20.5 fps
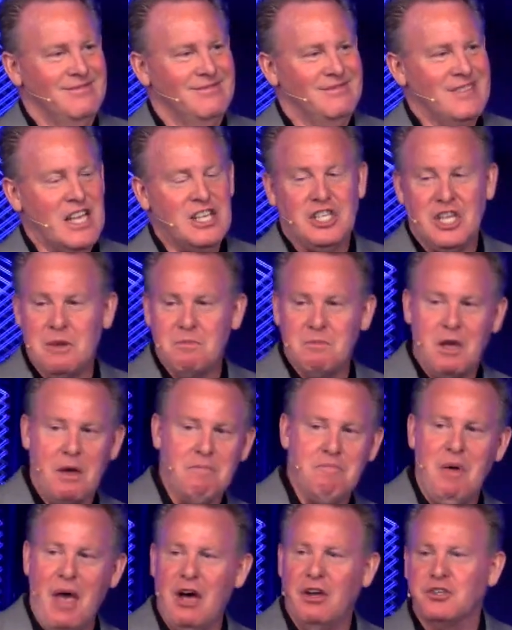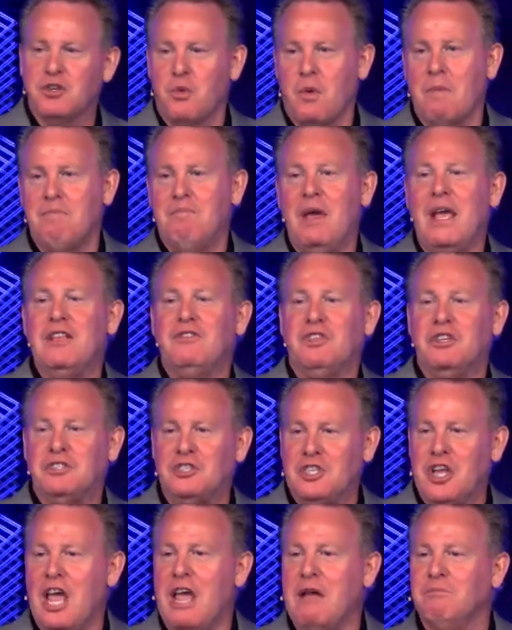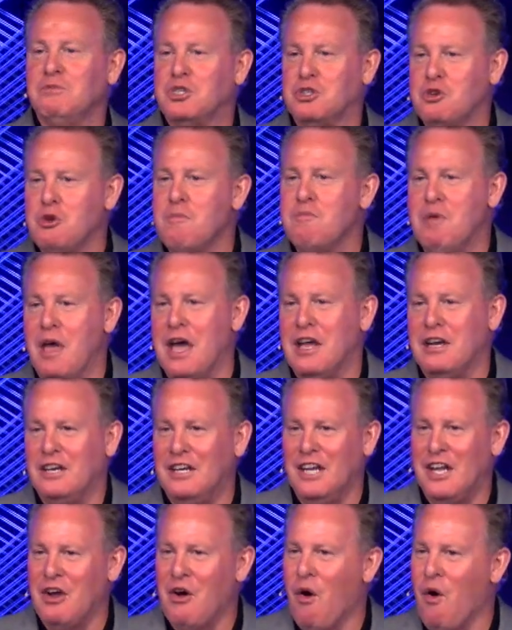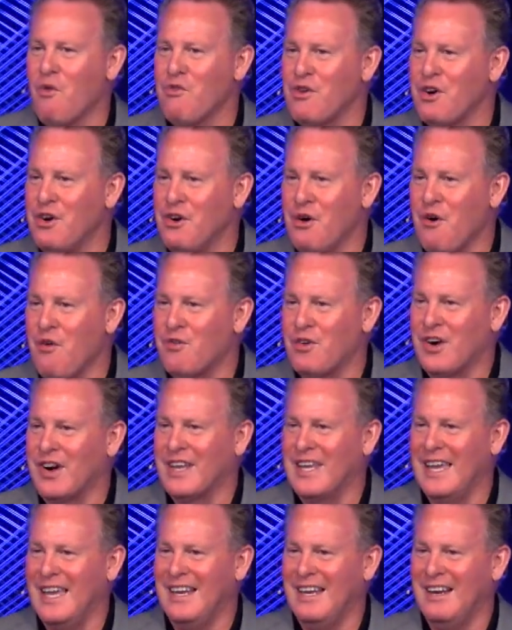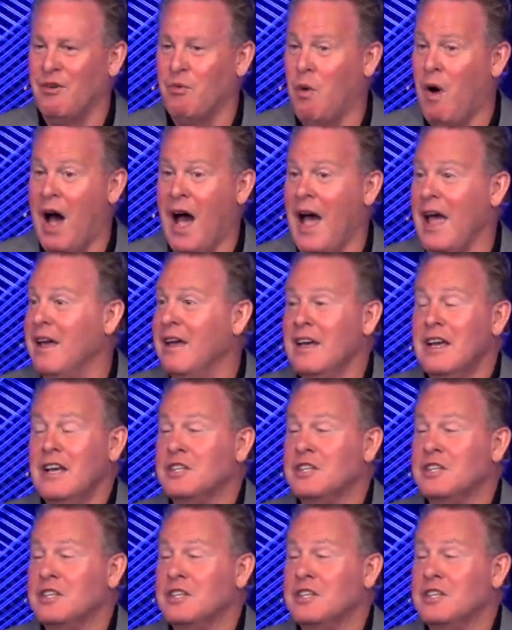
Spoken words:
They seem compelled to repeat the same stupidity over and over again. And why?